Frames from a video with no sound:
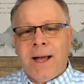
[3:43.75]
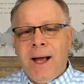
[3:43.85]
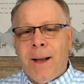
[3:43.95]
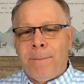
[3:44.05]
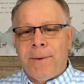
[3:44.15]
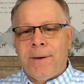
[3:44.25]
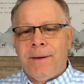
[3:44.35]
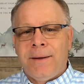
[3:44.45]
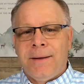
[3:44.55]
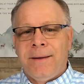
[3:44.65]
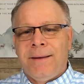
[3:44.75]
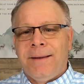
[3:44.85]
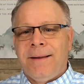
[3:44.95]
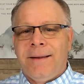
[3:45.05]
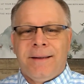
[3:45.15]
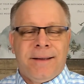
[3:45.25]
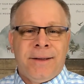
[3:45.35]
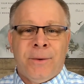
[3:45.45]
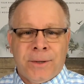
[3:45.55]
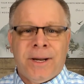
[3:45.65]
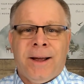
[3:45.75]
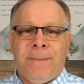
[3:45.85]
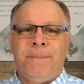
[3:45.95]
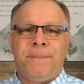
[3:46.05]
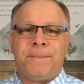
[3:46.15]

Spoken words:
up your time.